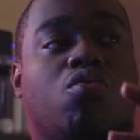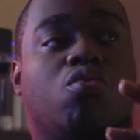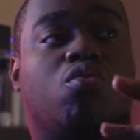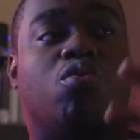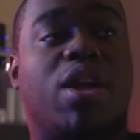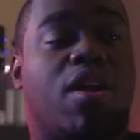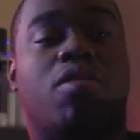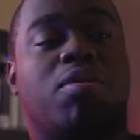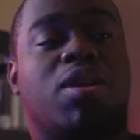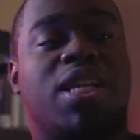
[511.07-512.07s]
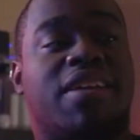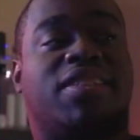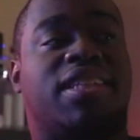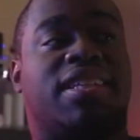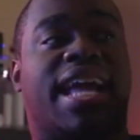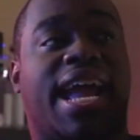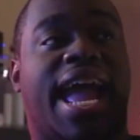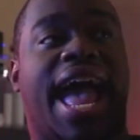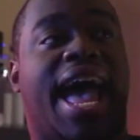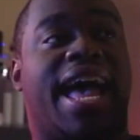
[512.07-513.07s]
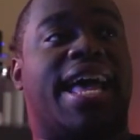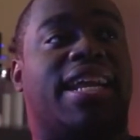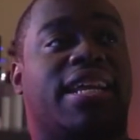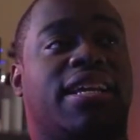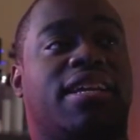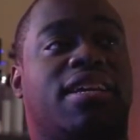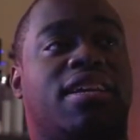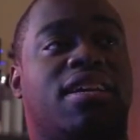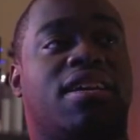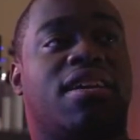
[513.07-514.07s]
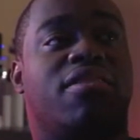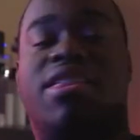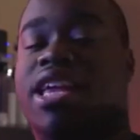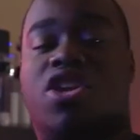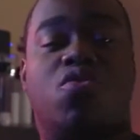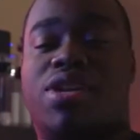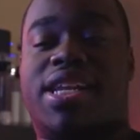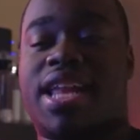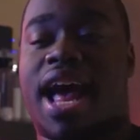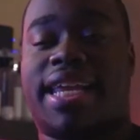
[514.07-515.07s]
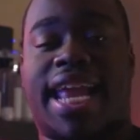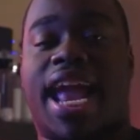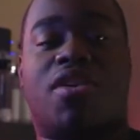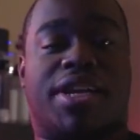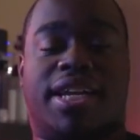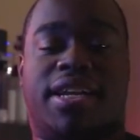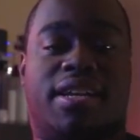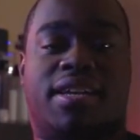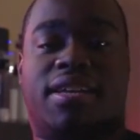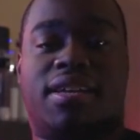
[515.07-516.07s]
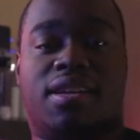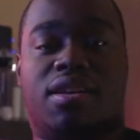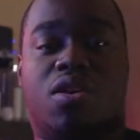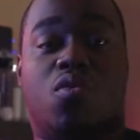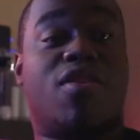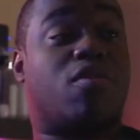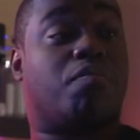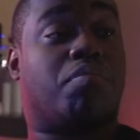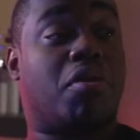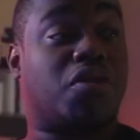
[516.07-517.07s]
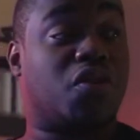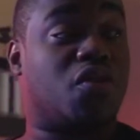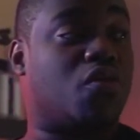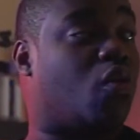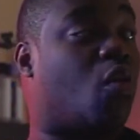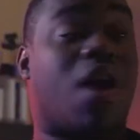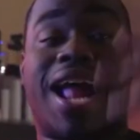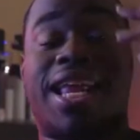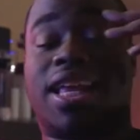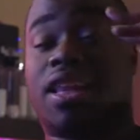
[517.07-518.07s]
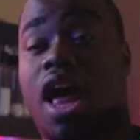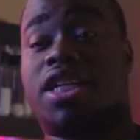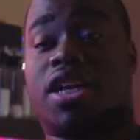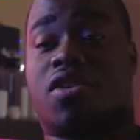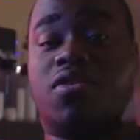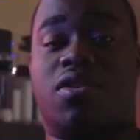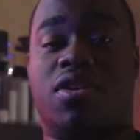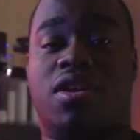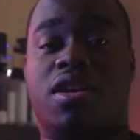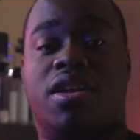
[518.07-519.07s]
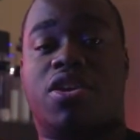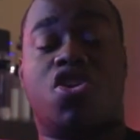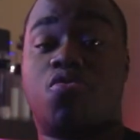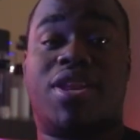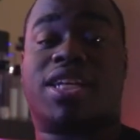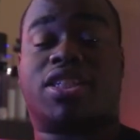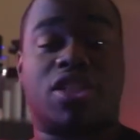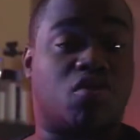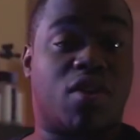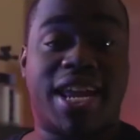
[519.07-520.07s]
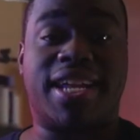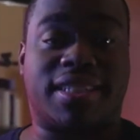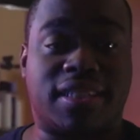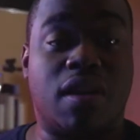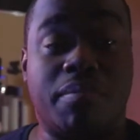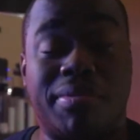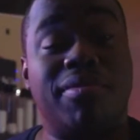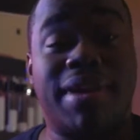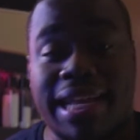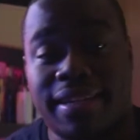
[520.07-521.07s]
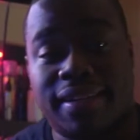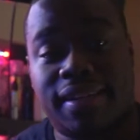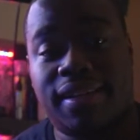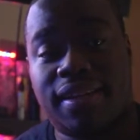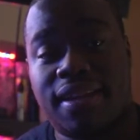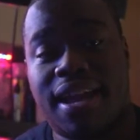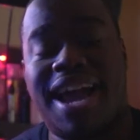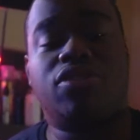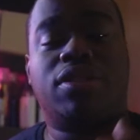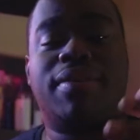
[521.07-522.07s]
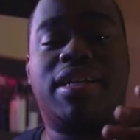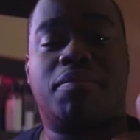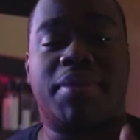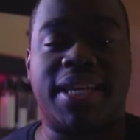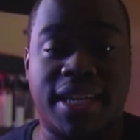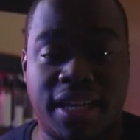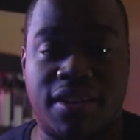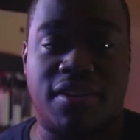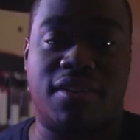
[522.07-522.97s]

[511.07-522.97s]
there are beliefs that they had that you did not carry, whether personal or ideological. You disagreed at some point. How'd you end up here?